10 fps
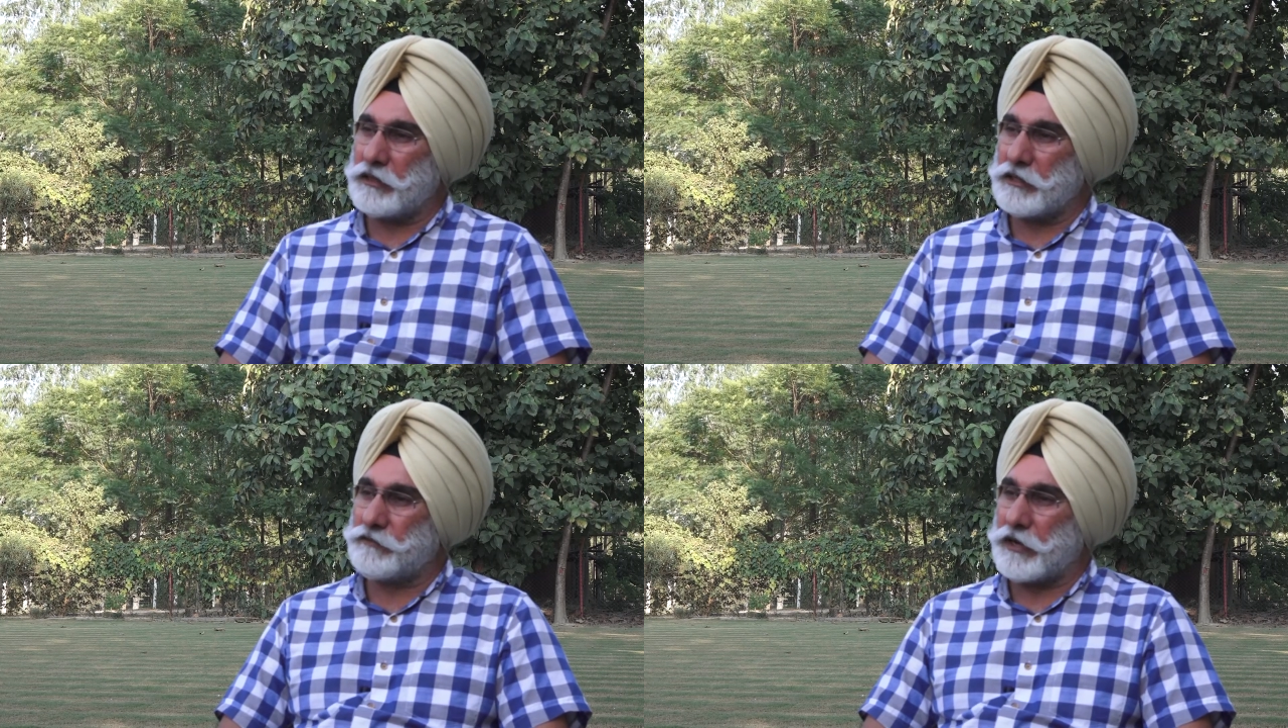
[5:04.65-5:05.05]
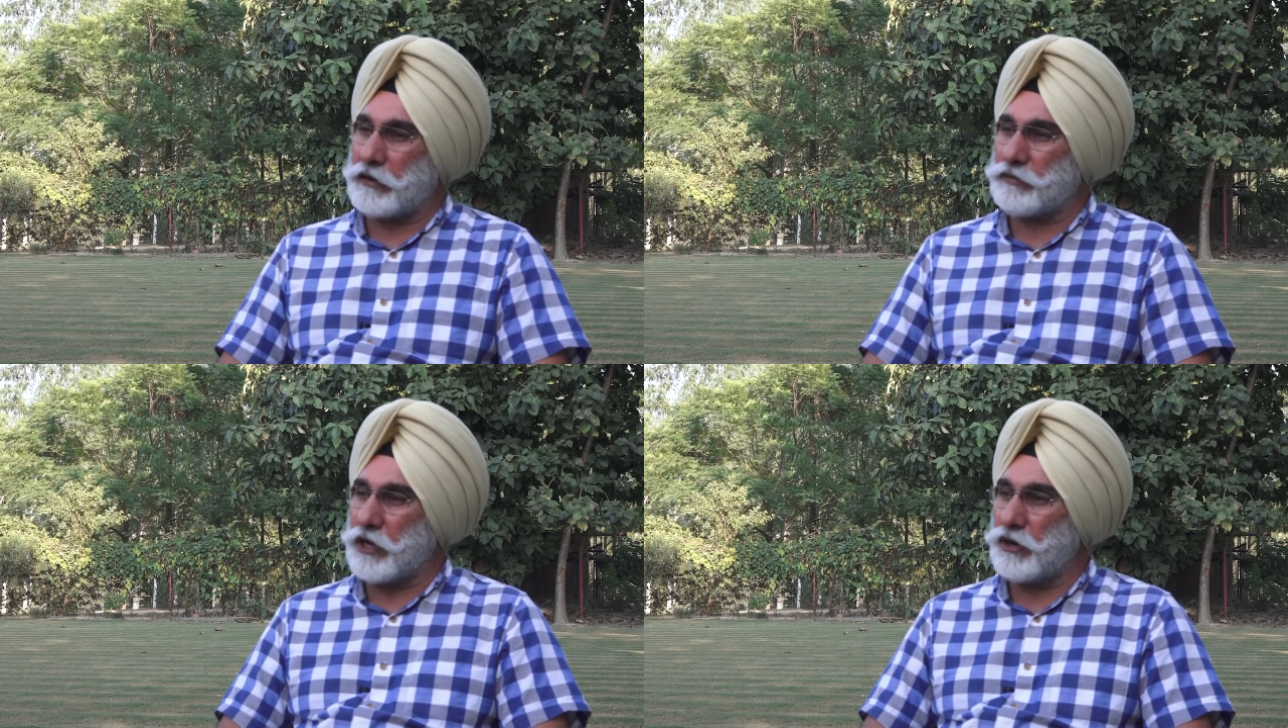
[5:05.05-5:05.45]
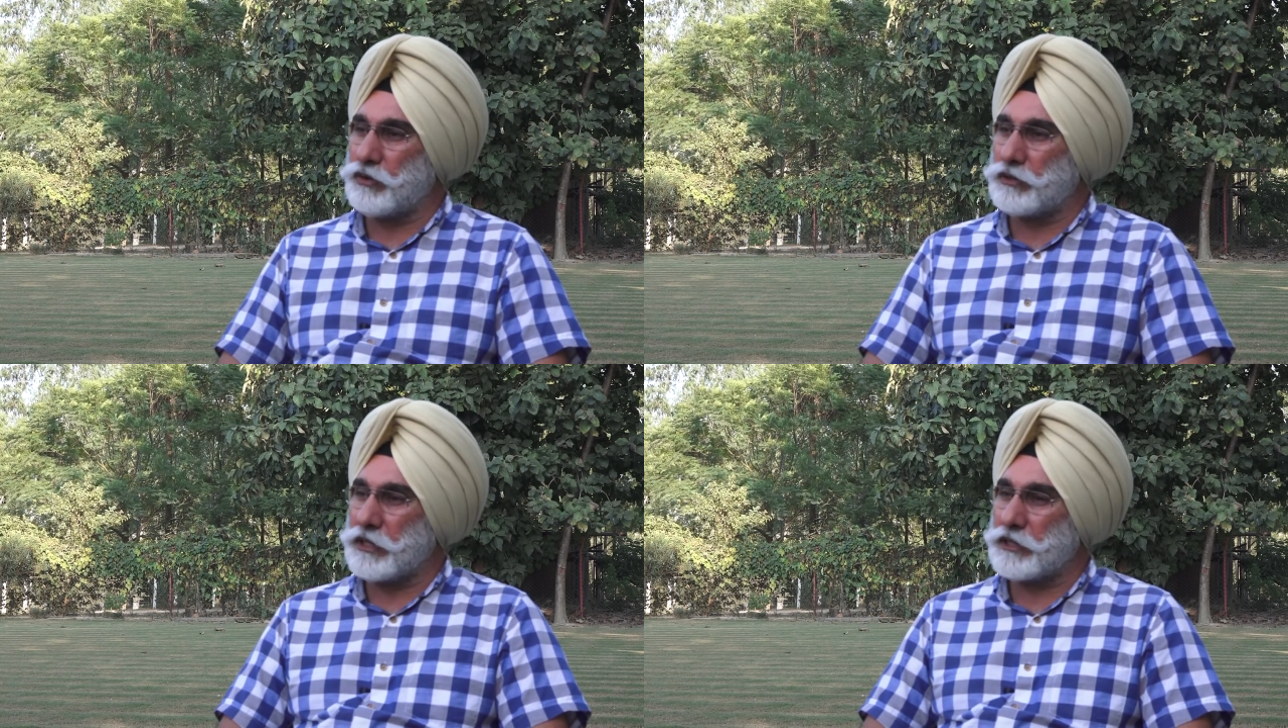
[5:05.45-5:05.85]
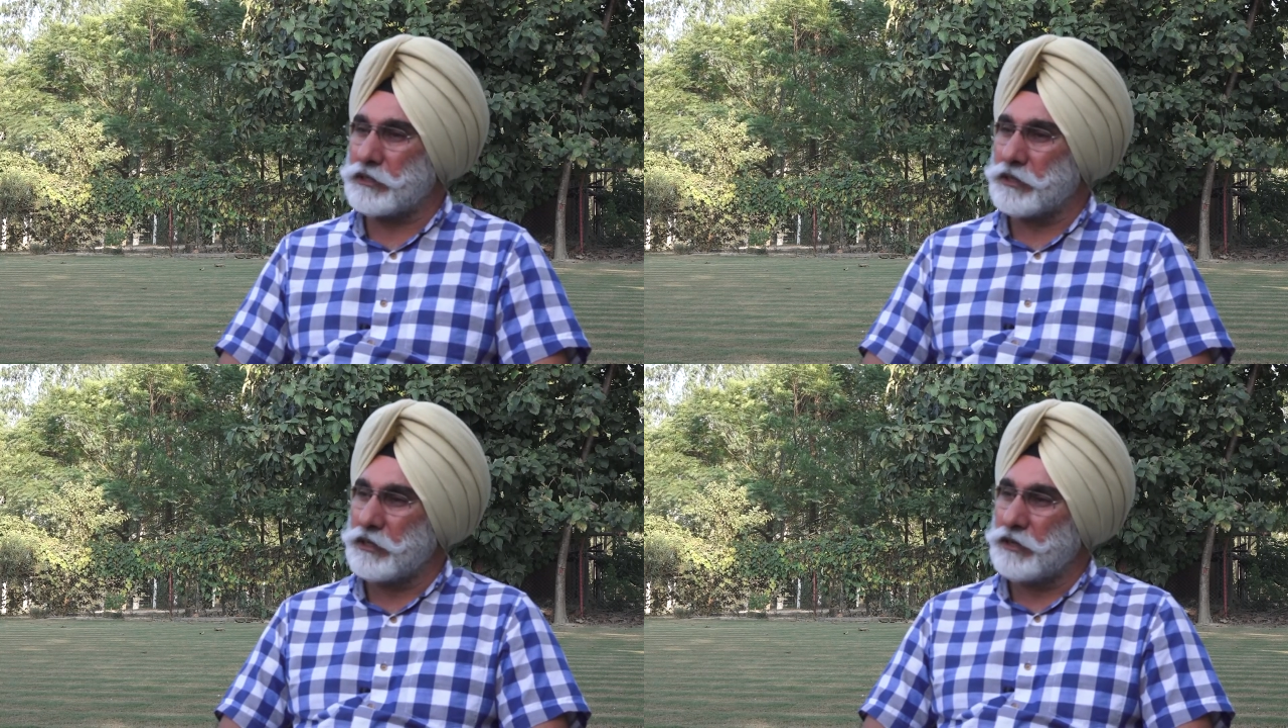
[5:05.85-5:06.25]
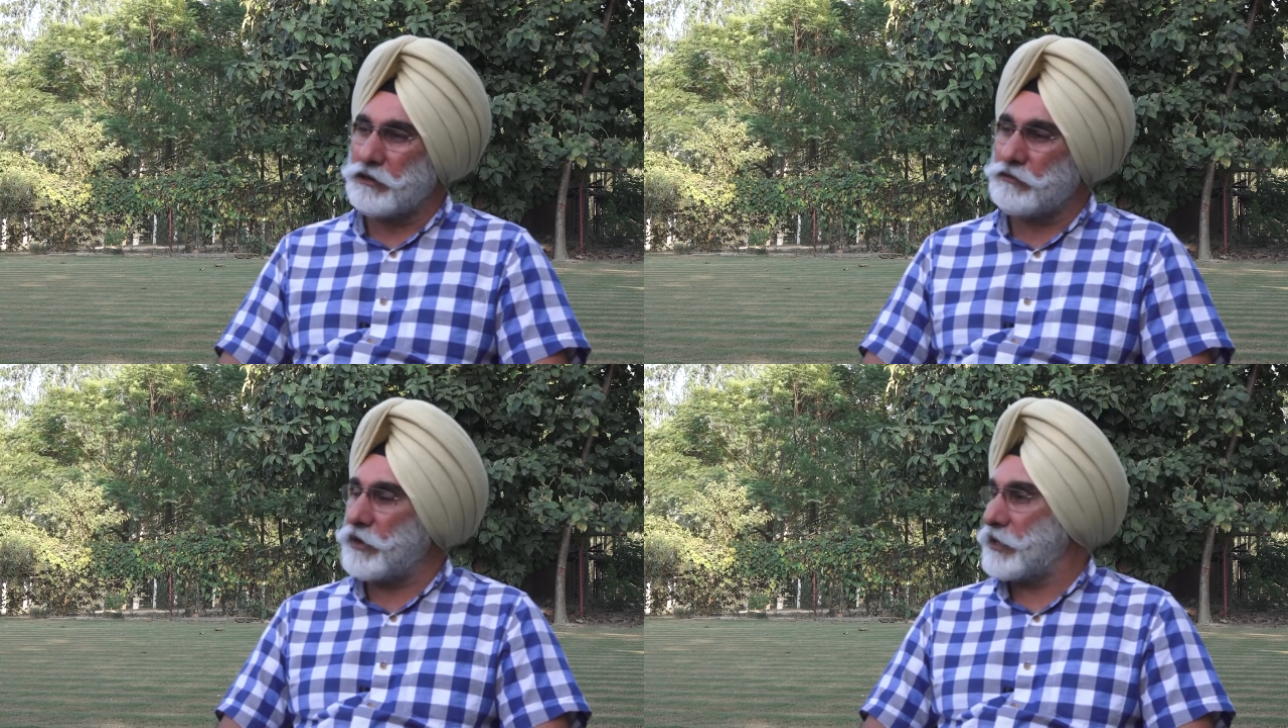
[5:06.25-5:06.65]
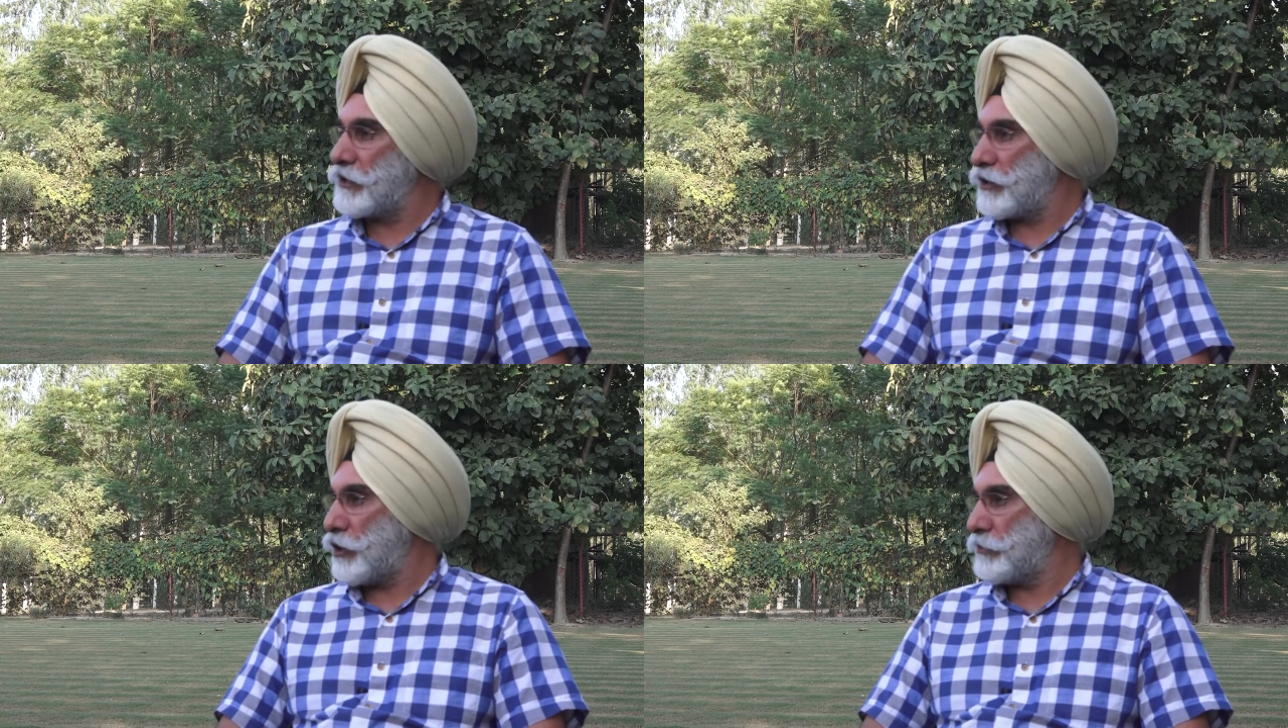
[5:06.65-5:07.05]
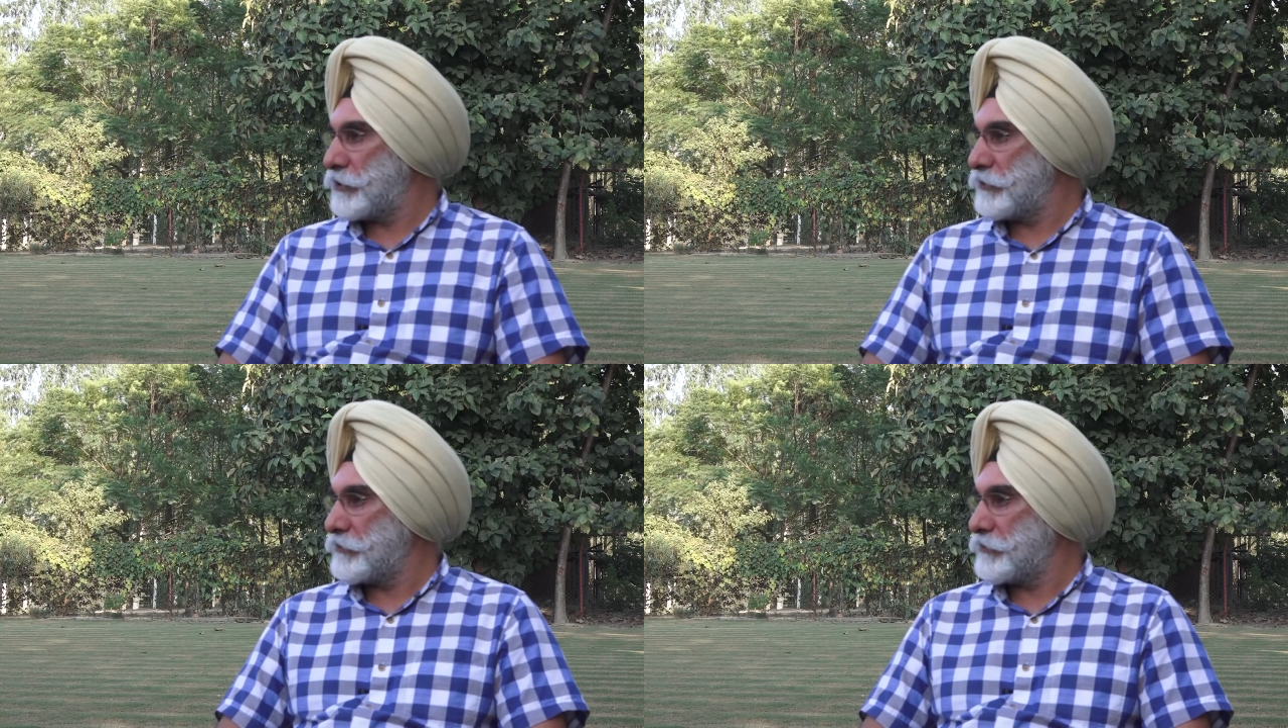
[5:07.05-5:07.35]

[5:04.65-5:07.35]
the farmer loses one crop